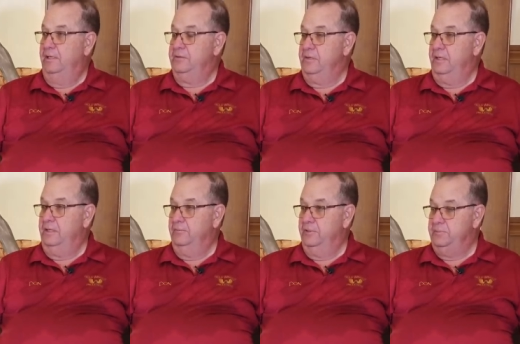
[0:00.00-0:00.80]
classes
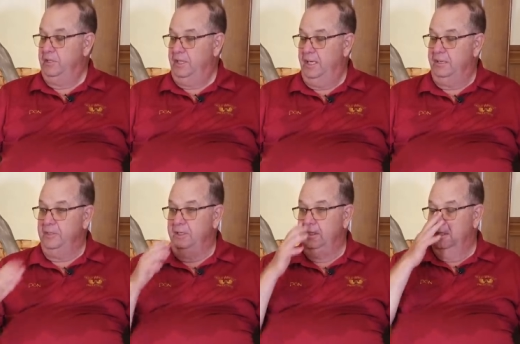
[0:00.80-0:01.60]
at the Enrichment
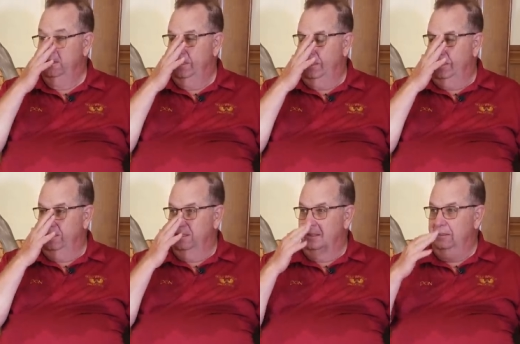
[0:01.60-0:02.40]
Academy.
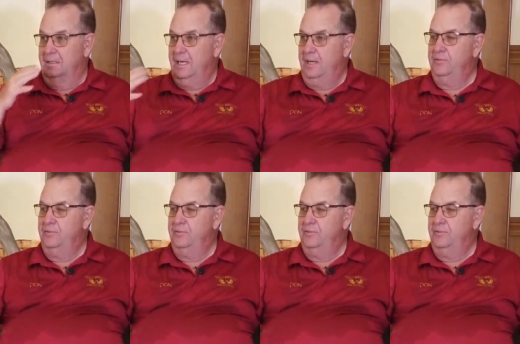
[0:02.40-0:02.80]
How